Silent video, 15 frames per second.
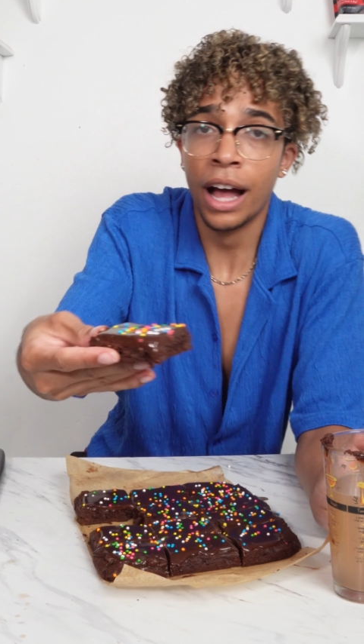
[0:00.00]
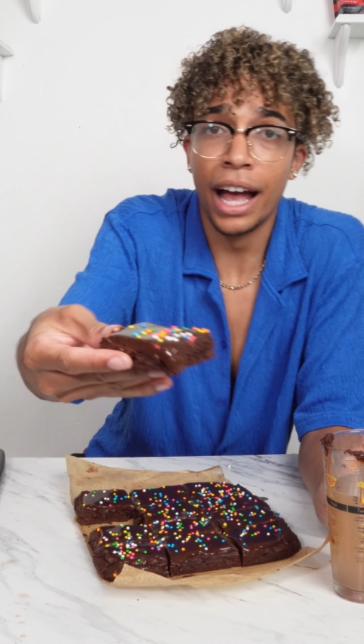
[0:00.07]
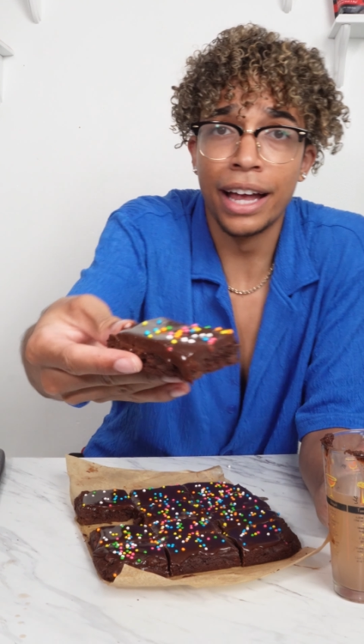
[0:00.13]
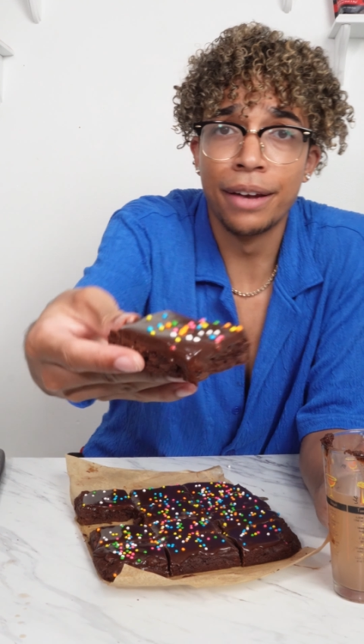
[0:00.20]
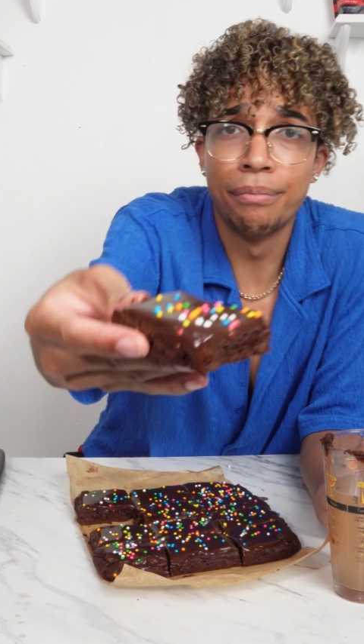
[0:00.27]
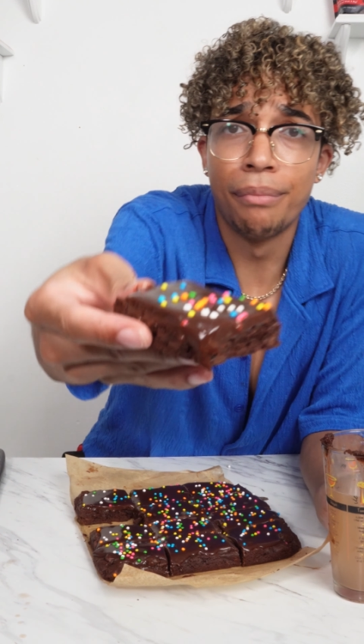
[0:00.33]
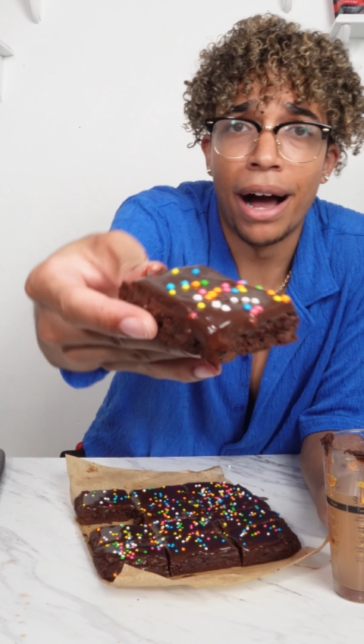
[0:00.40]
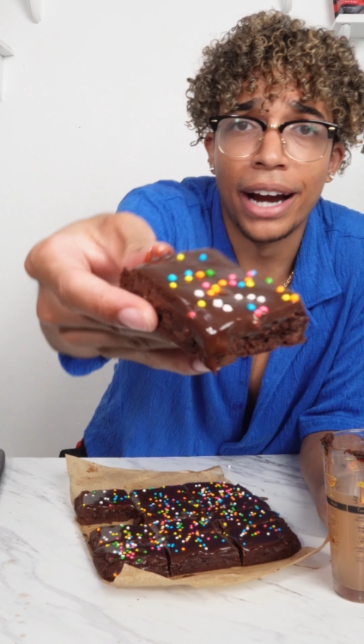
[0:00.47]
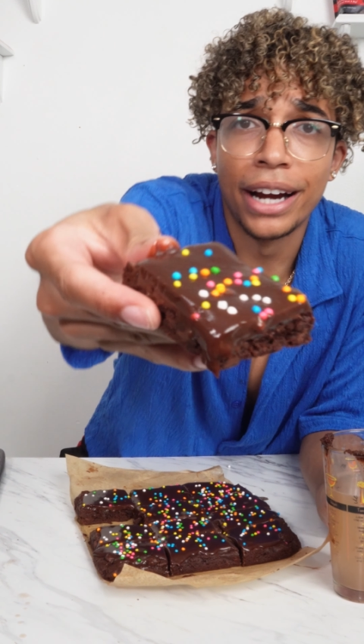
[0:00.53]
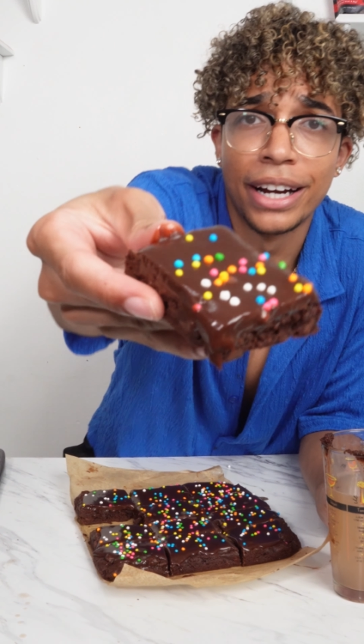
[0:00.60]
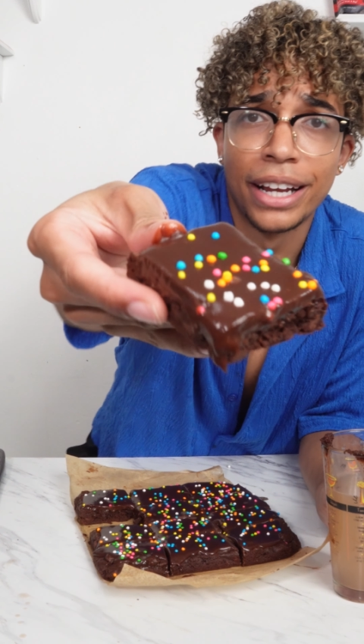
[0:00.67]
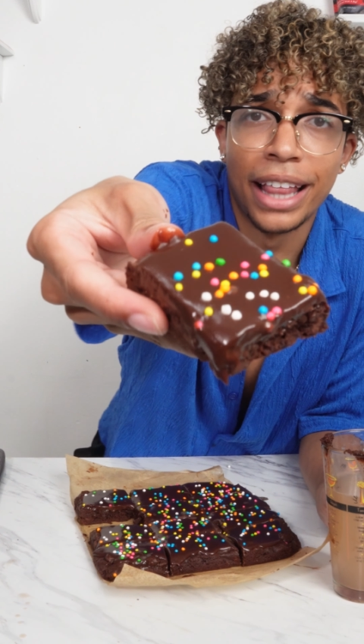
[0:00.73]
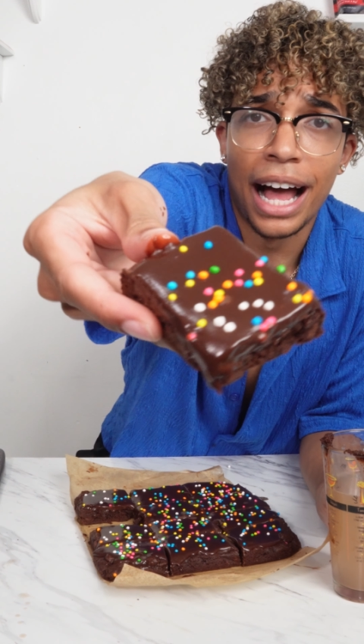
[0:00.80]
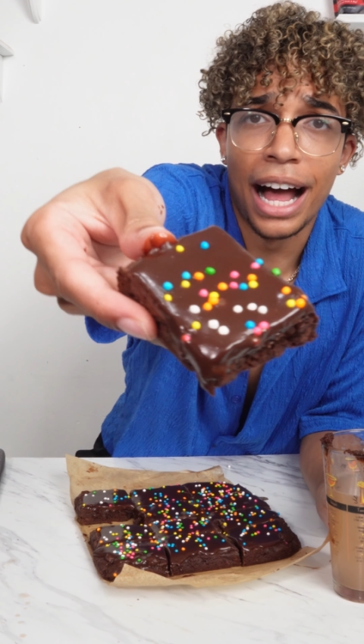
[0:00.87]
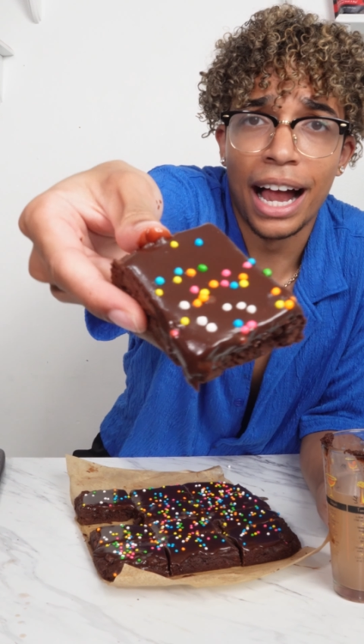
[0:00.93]

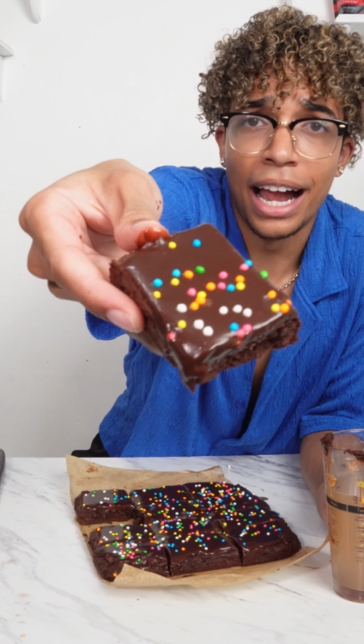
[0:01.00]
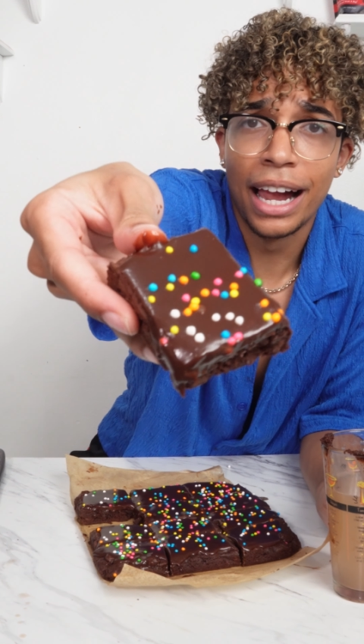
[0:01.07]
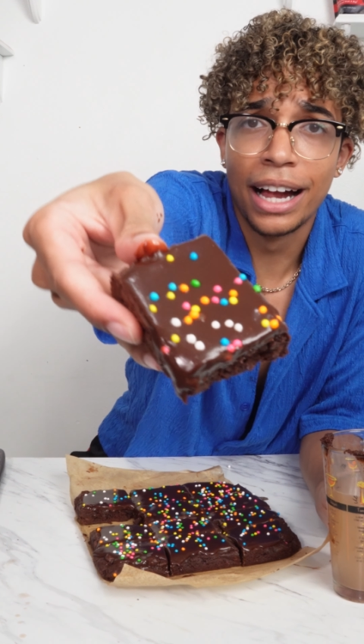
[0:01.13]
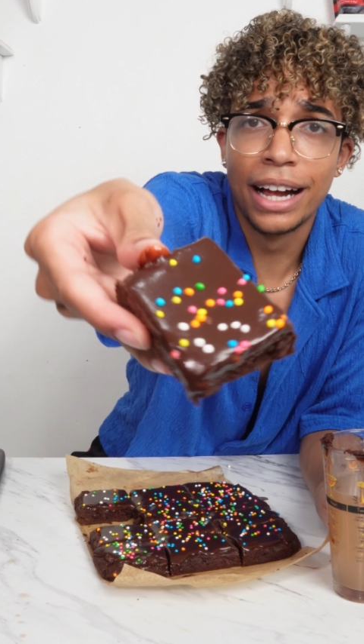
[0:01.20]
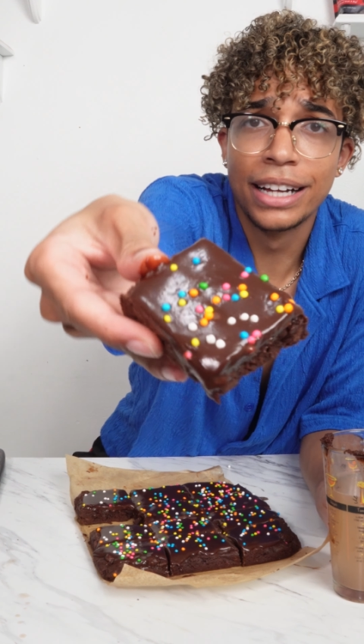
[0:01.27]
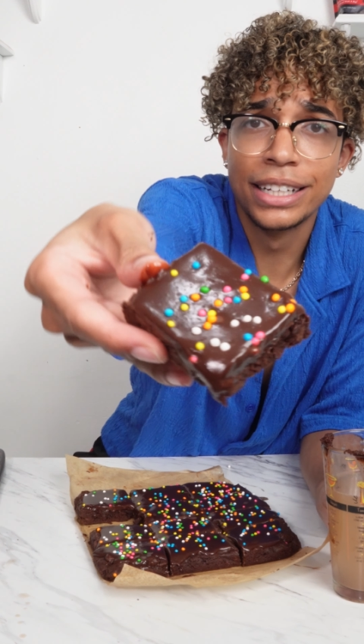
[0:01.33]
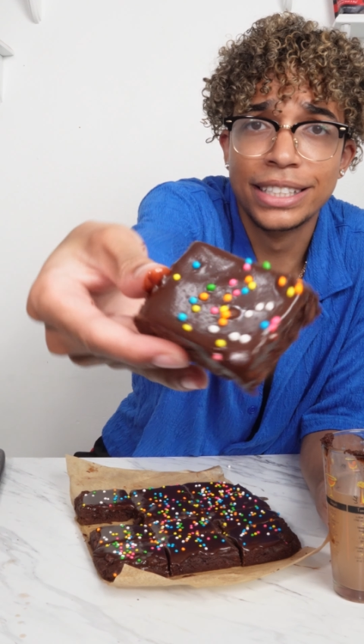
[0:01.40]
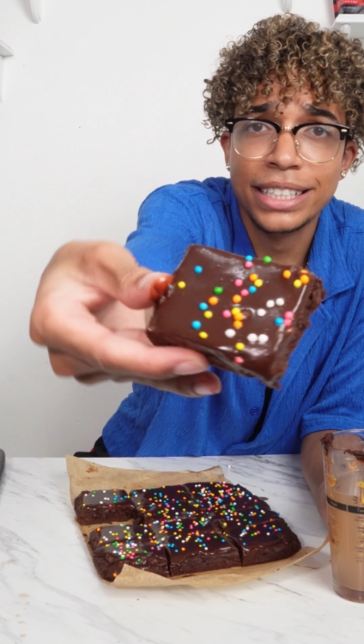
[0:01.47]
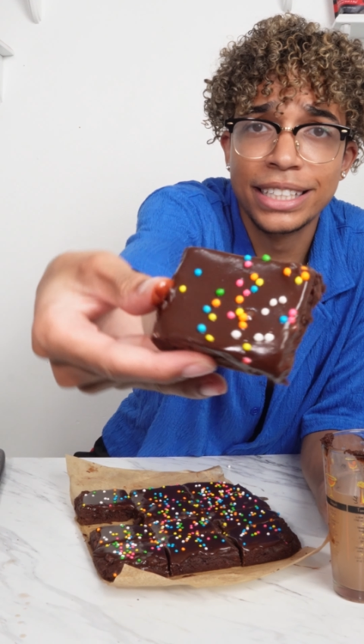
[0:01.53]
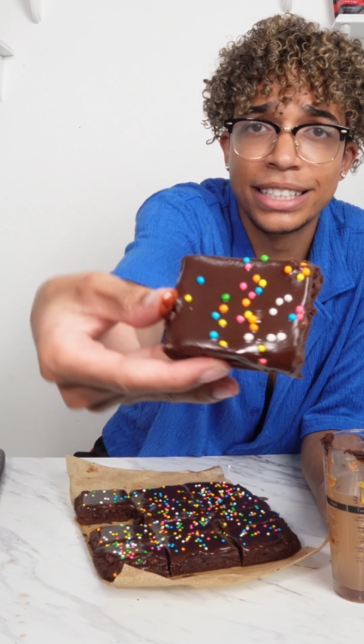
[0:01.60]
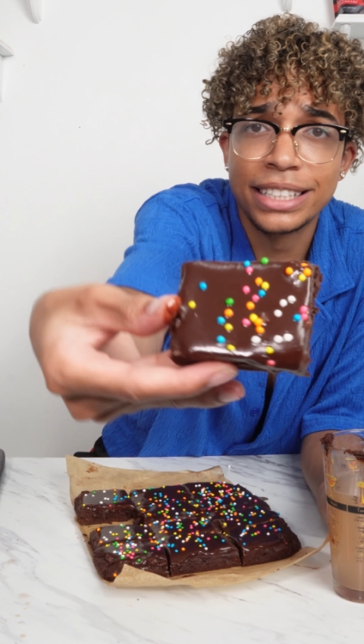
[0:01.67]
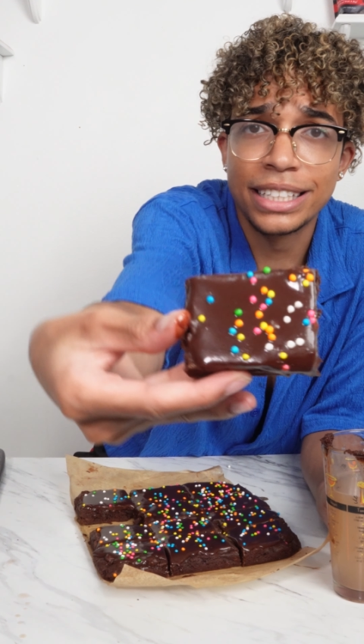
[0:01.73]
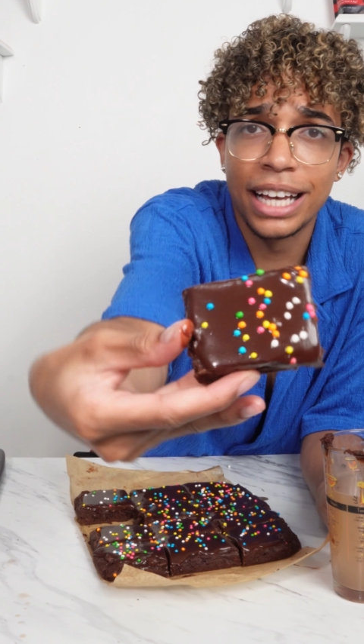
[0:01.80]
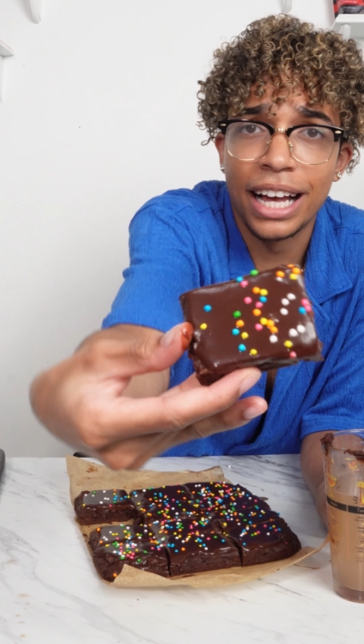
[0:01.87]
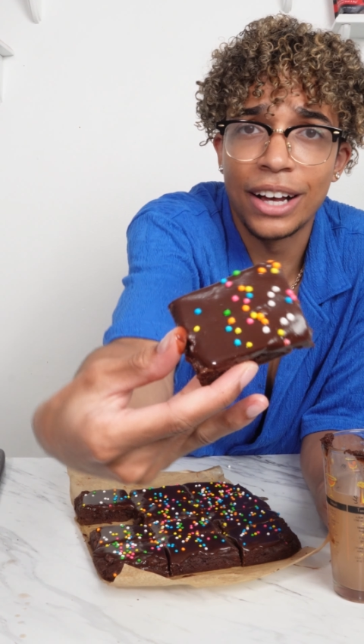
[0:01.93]
Admire that. Do you
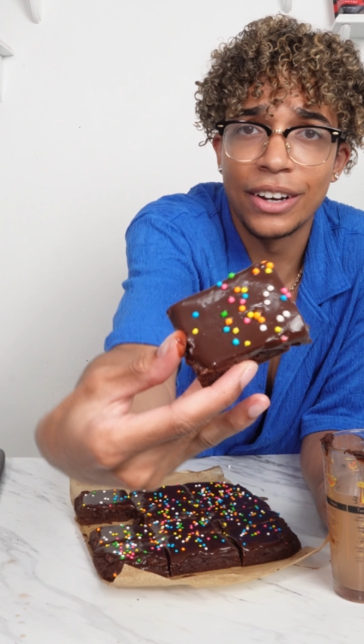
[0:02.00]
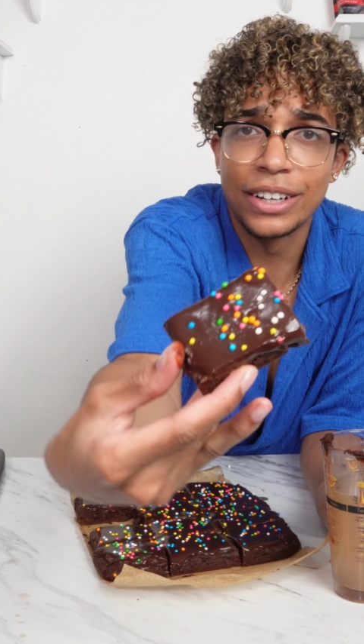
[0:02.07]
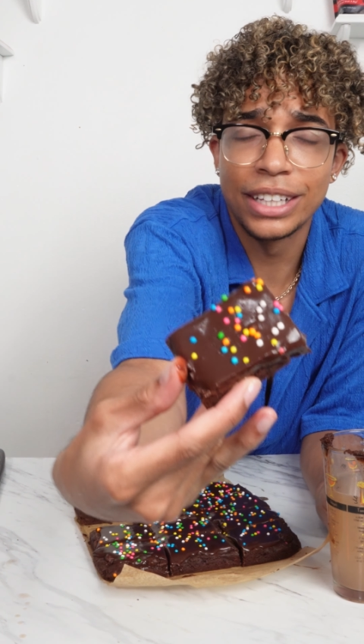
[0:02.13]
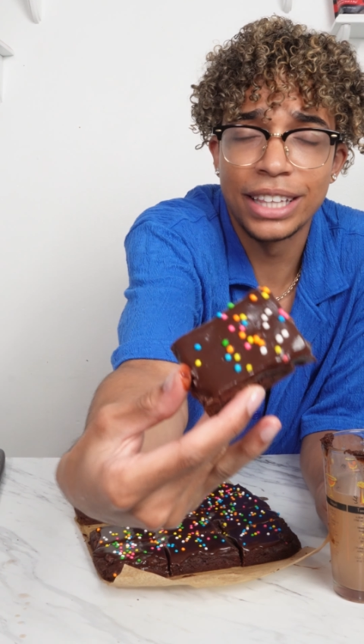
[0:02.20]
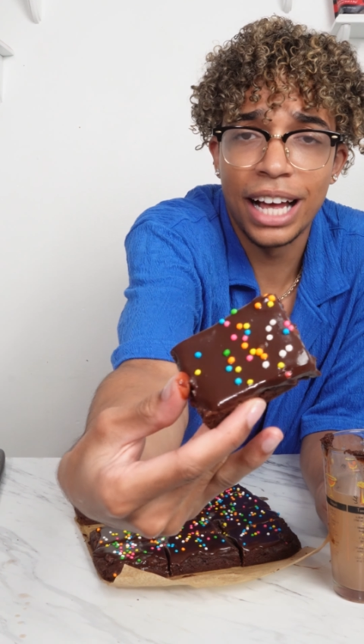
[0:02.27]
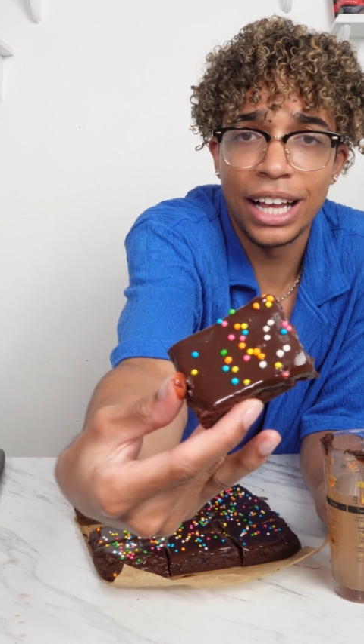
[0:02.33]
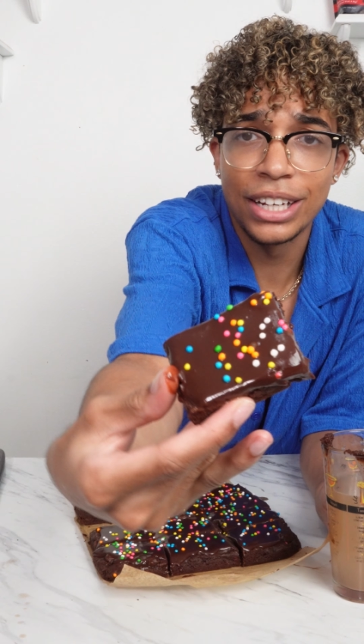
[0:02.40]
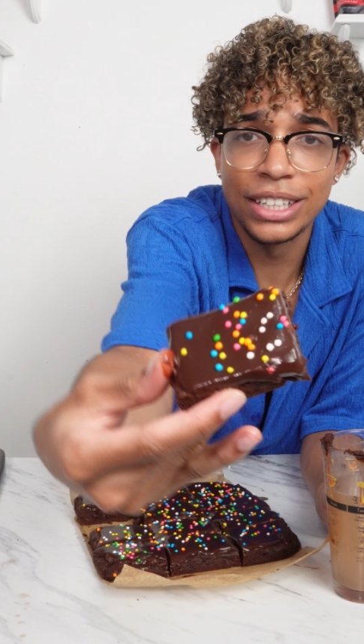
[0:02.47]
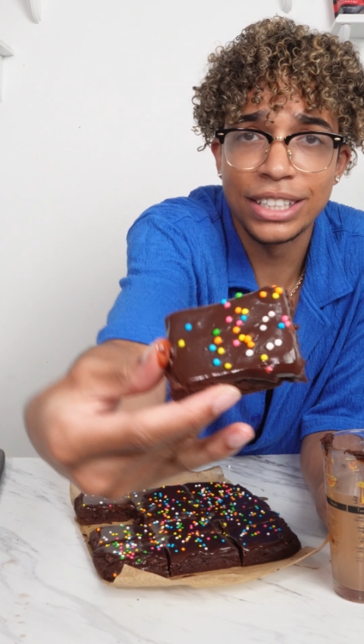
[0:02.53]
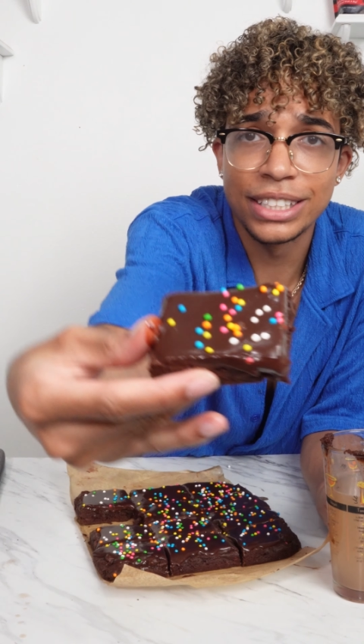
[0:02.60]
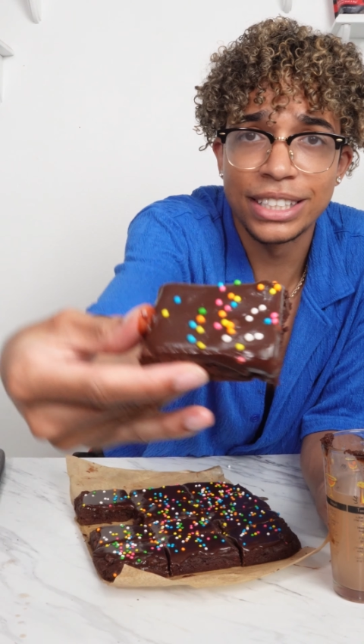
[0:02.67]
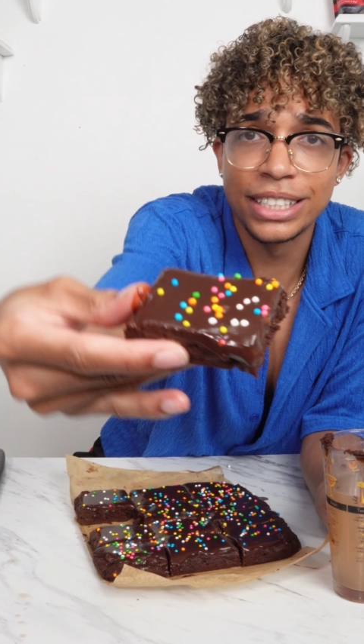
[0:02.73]
see how good that looks?